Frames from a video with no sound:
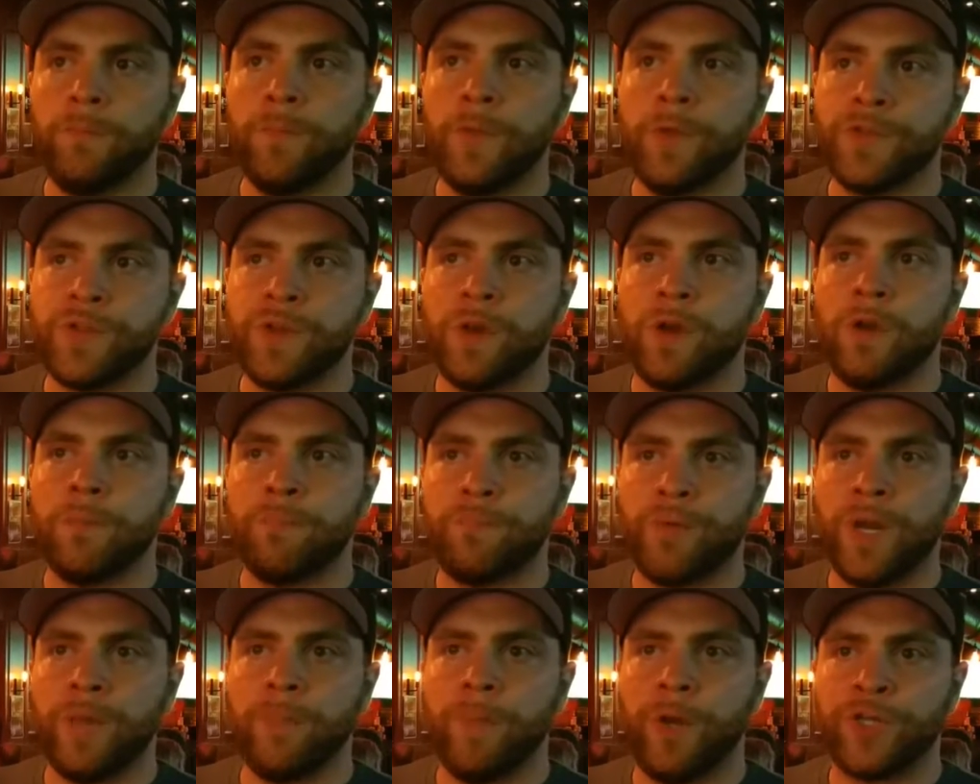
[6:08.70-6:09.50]
Those are
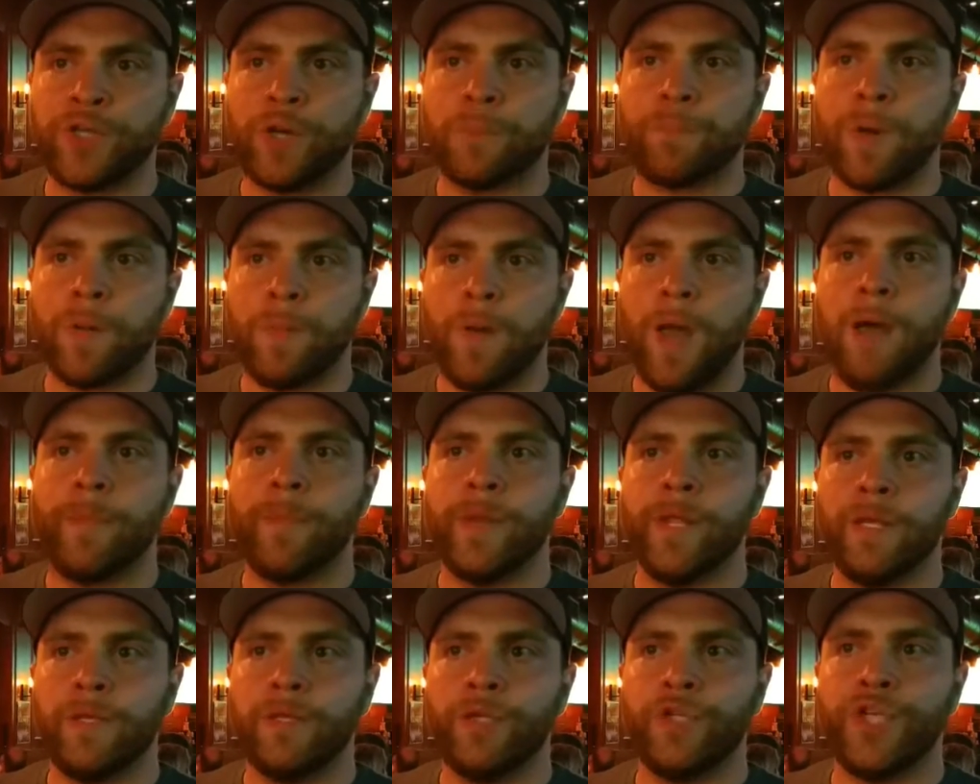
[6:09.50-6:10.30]
pretty much our
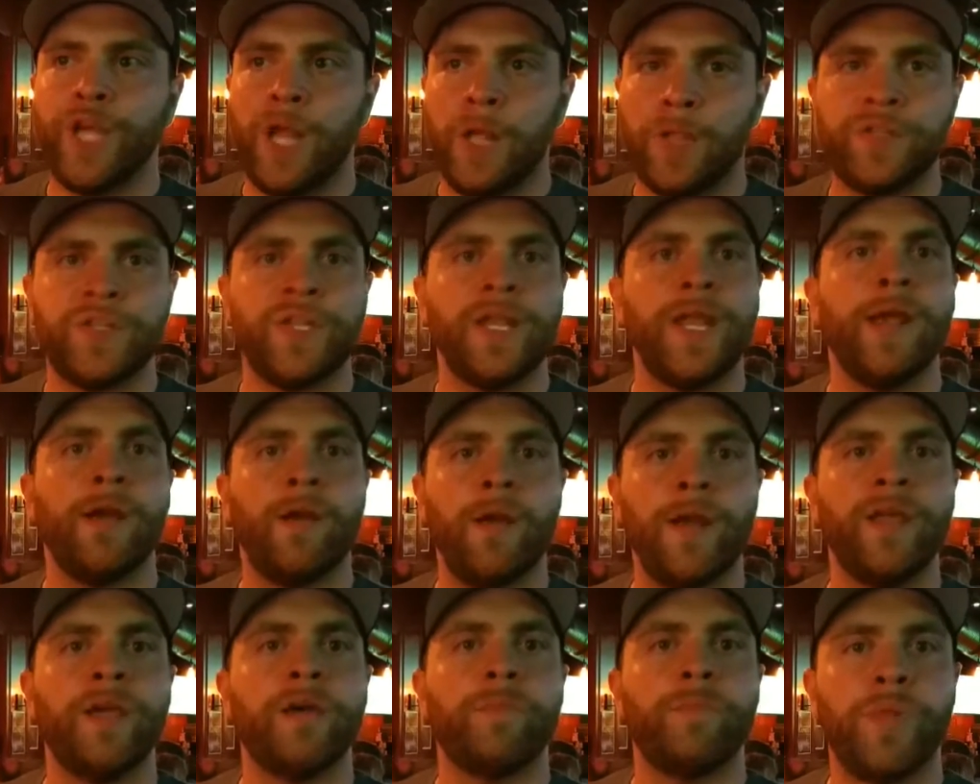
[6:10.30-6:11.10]
predominant Chelsea
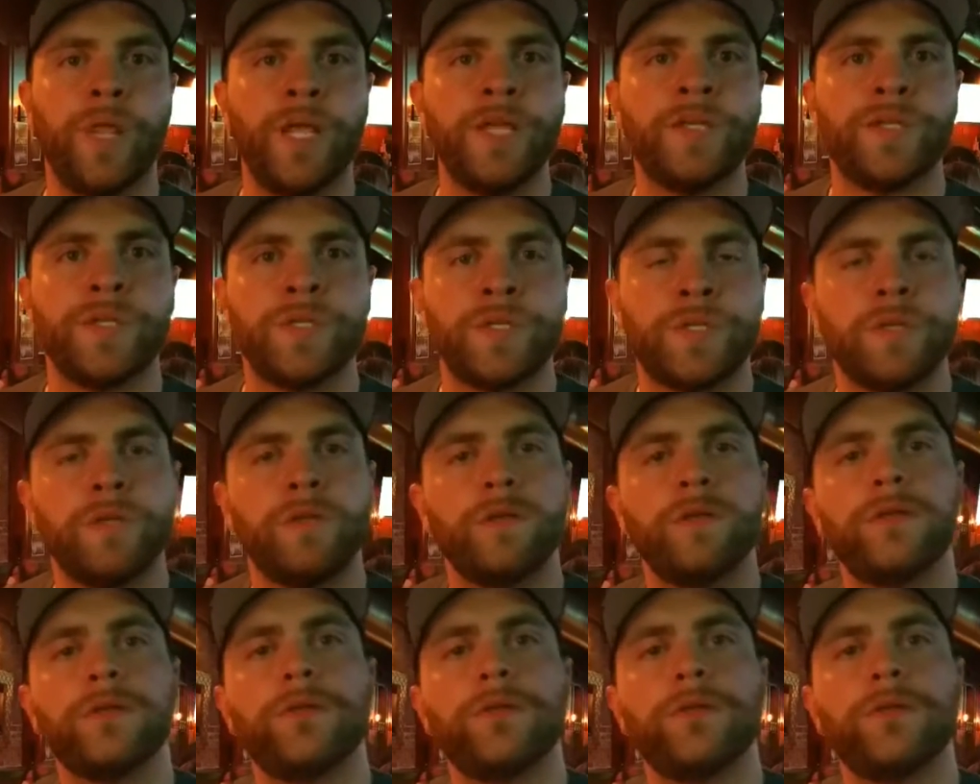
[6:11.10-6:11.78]
area places.